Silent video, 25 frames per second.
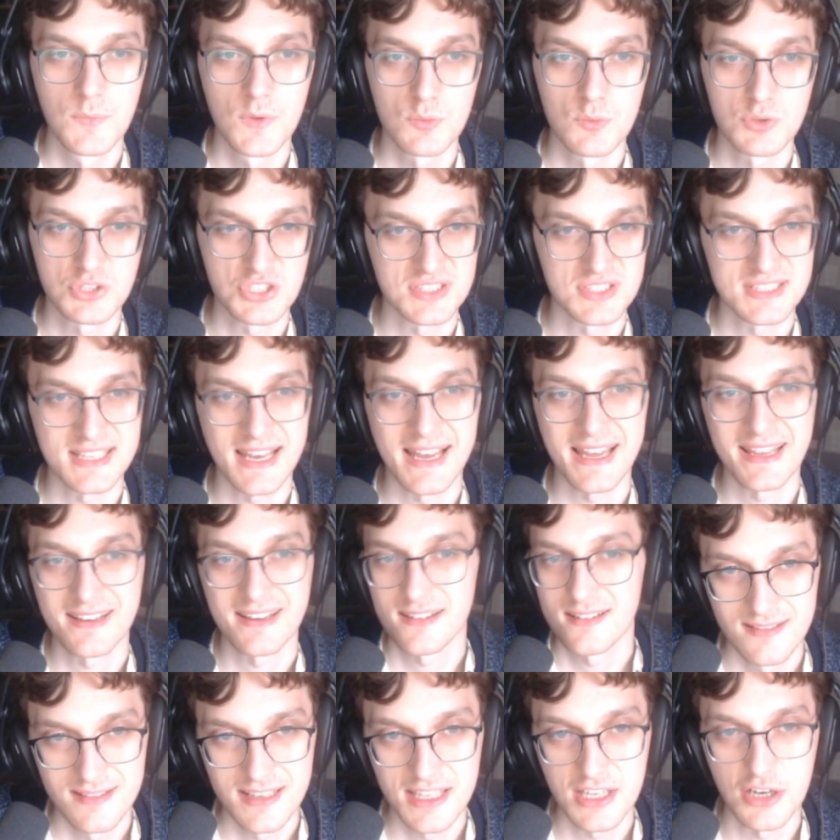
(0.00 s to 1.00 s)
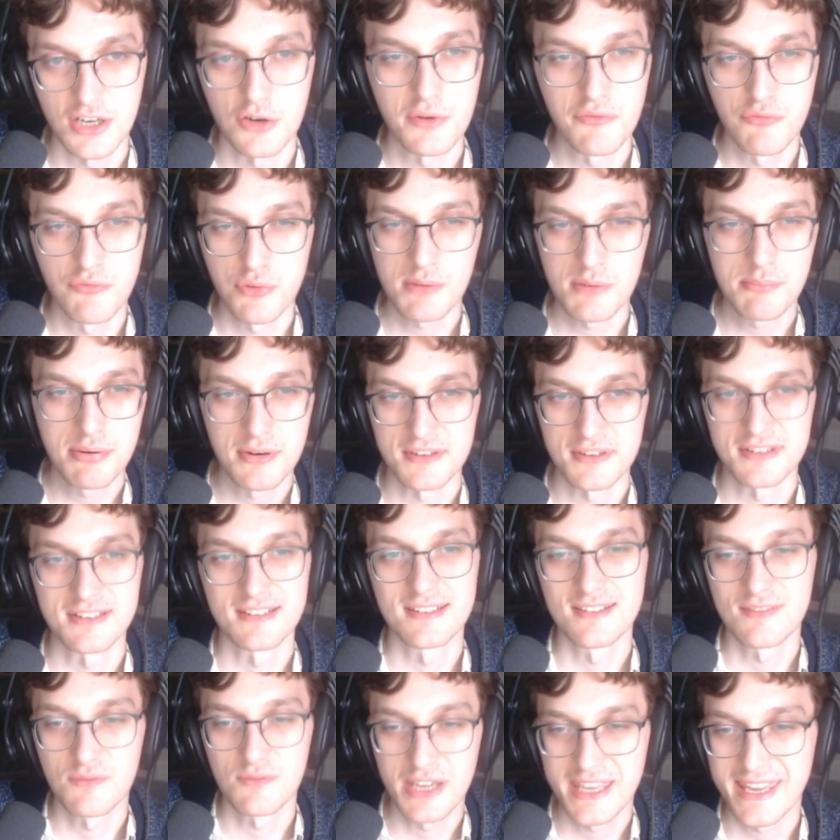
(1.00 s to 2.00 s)
which is that, you know, if we
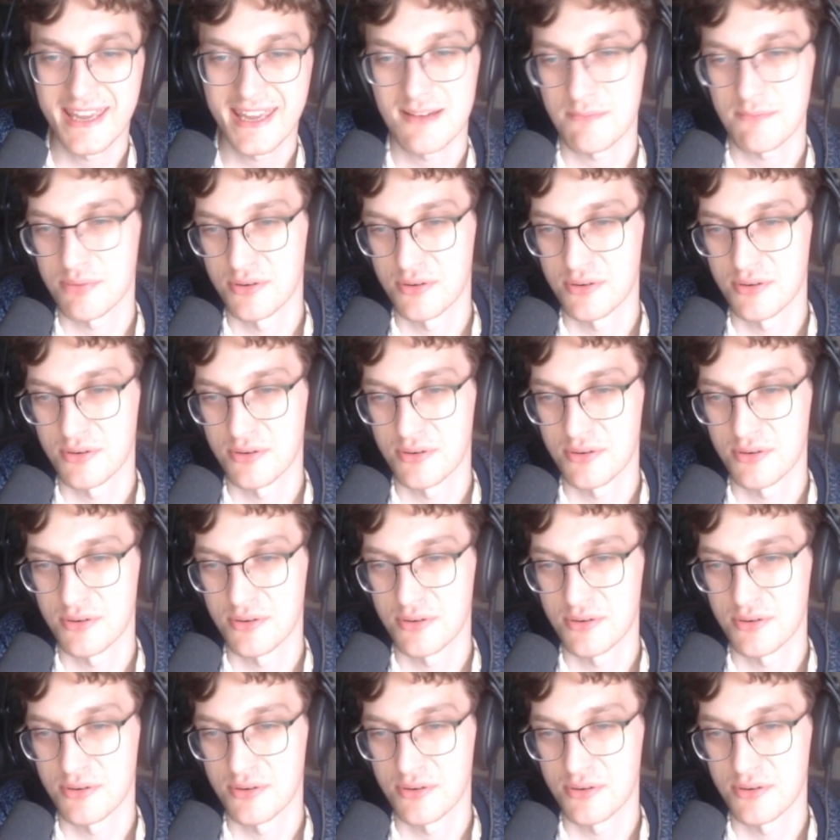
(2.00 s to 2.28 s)
can't